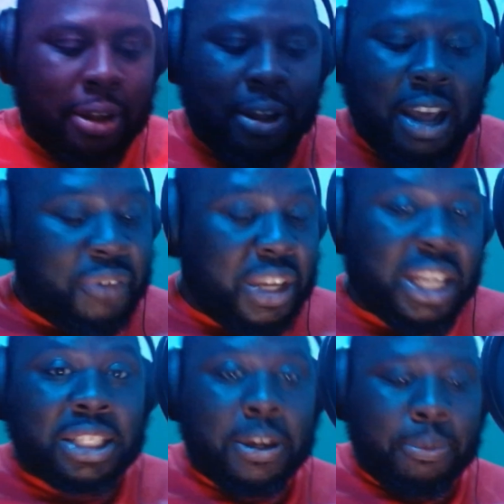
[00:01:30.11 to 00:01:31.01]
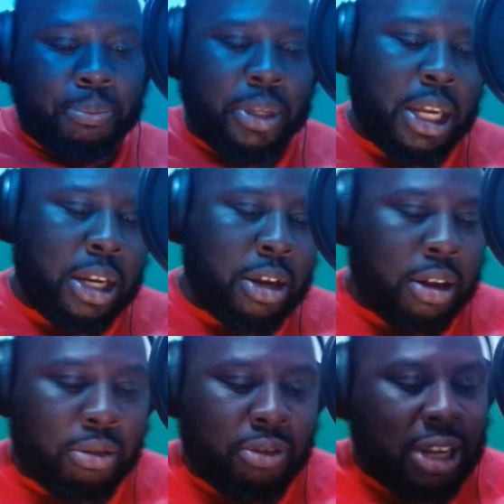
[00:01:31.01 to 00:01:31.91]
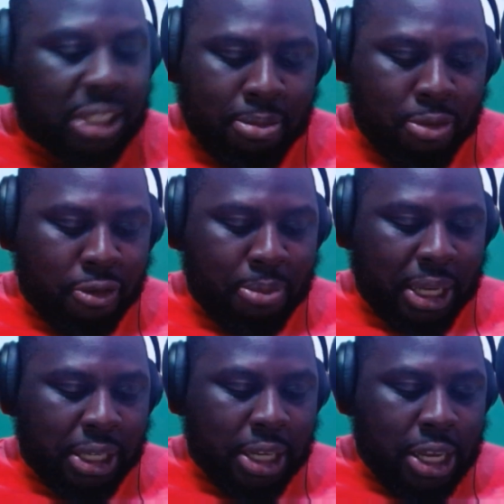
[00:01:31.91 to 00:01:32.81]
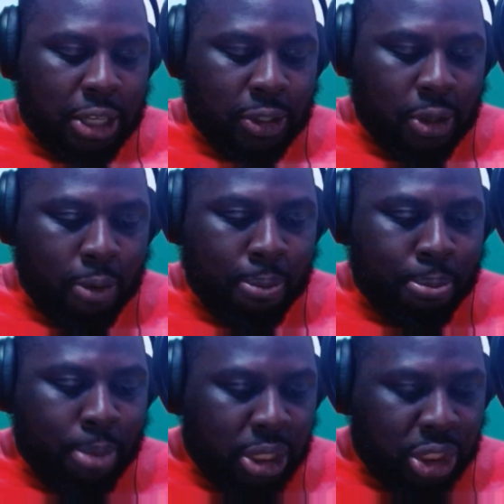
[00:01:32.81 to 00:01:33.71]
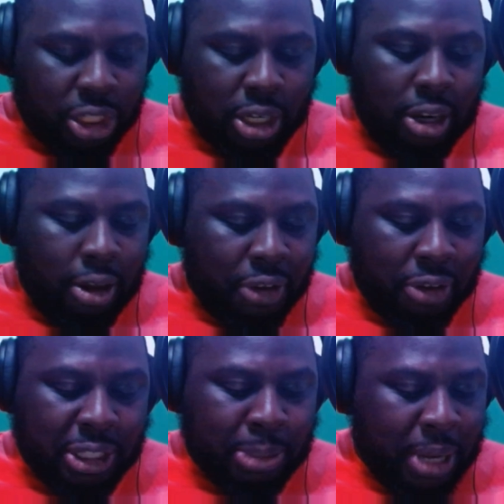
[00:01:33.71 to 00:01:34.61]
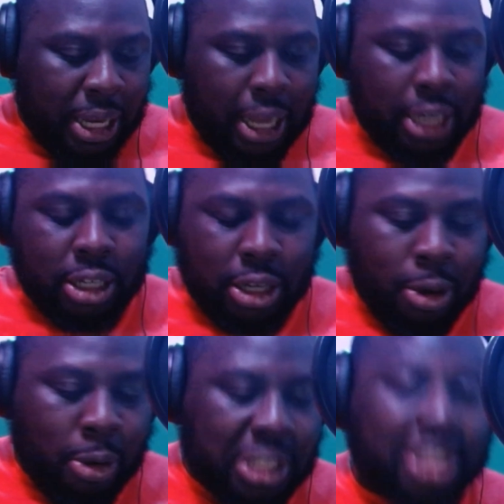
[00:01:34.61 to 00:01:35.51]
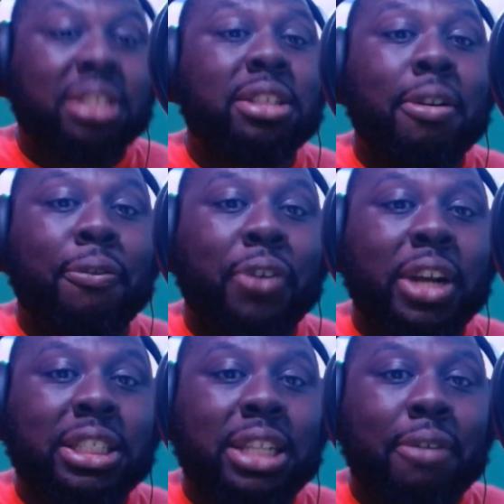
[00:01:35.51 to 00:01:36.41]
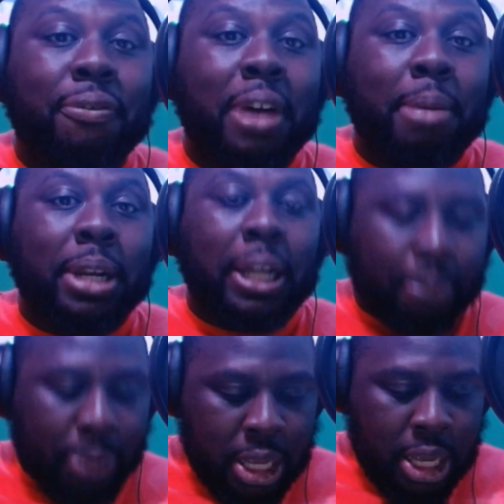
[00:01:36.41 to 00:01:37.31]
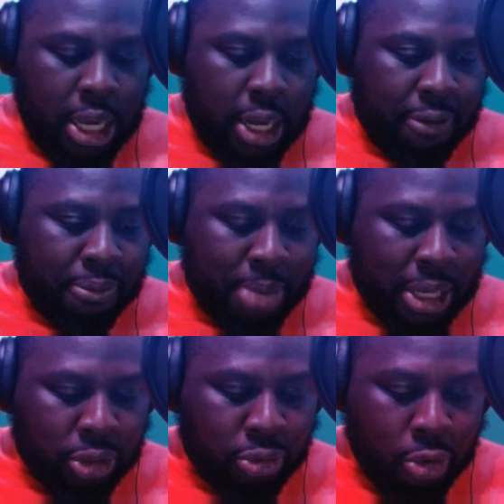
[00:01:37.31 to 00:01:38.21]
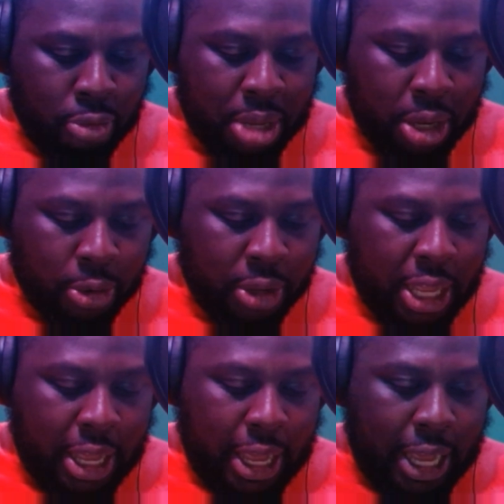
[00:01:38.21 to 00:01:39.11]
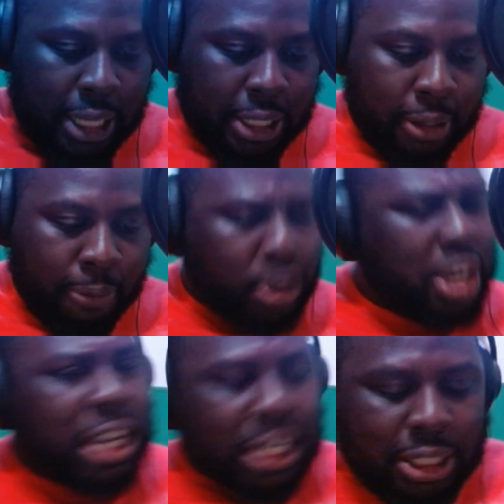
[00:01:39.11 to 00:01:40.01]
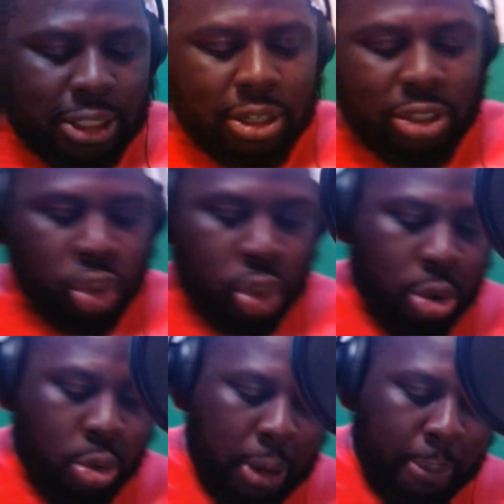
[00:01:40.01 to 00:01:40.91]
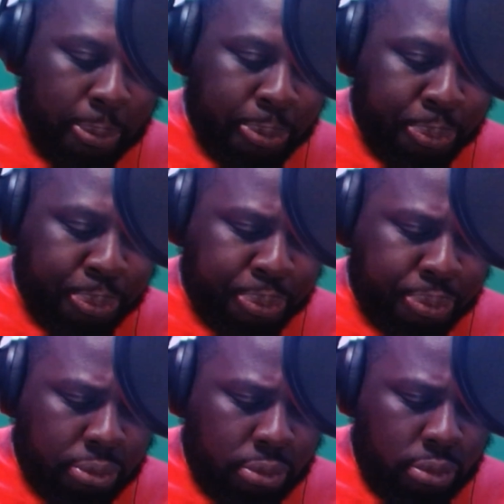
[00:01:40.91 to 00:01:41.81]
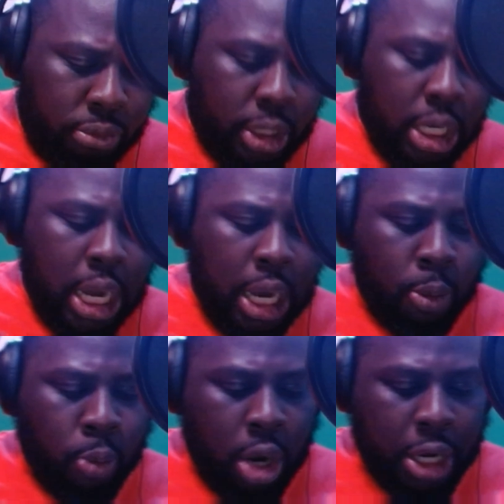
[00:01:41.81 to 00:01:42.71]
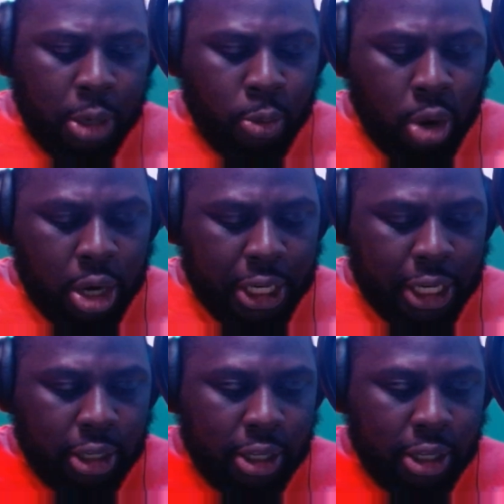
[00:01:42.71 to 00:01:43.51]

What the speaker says: Heavy hitter in the Rasta movement. So much love and respect and condolences to the friends and the family of Max Romeo. And we're going to get into this tune, Warning, Warning.